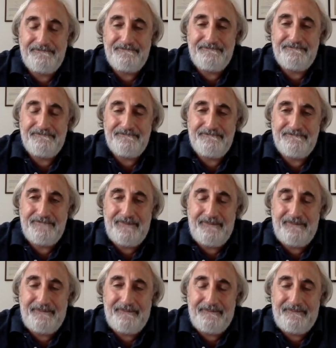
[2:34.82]

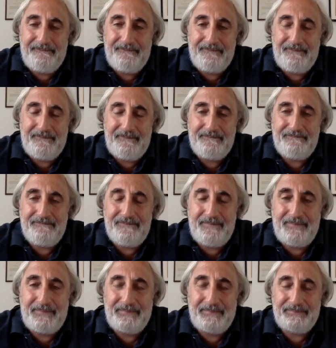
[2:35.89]

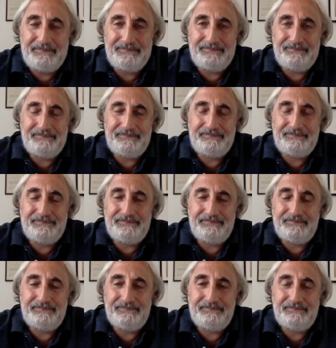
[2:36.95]

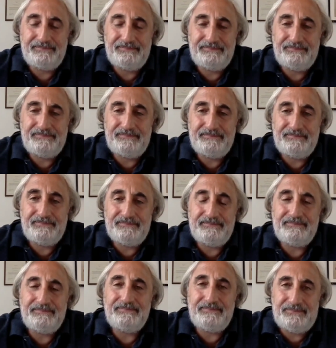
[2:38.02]

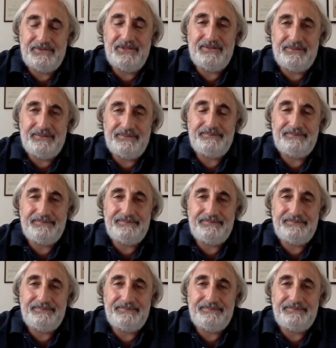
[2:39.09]
[no speech]